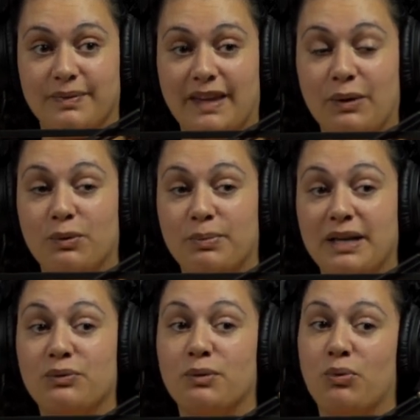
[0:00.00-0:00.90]
They were
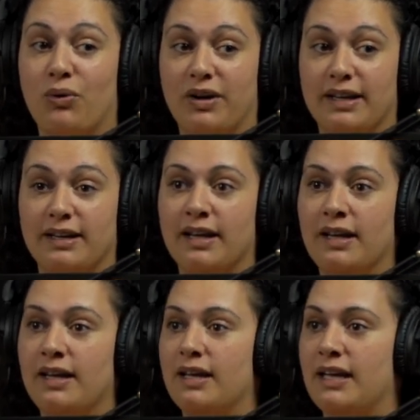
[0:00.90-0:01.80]
being reported
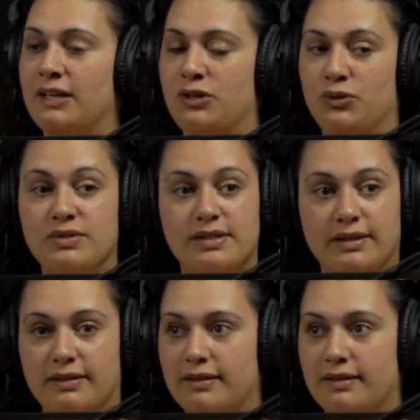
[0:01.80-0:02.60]
in news,